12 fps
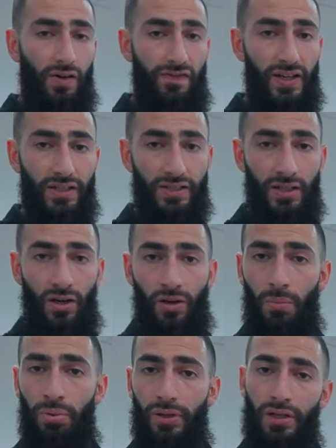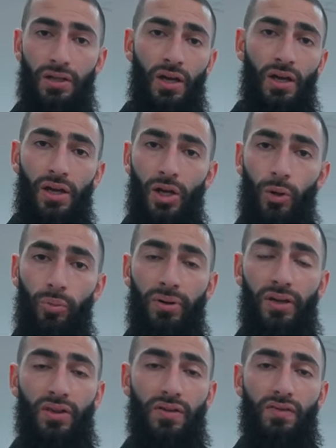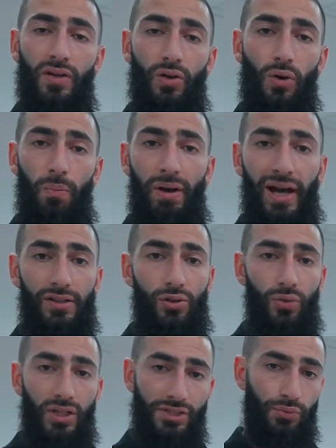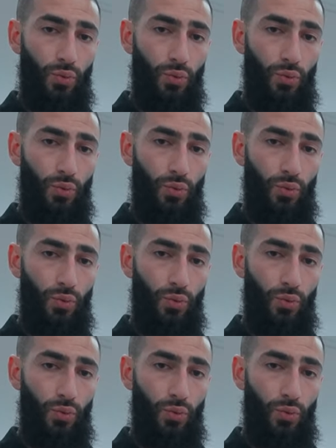fixed and all complete, he'll bring the vehicle back to us.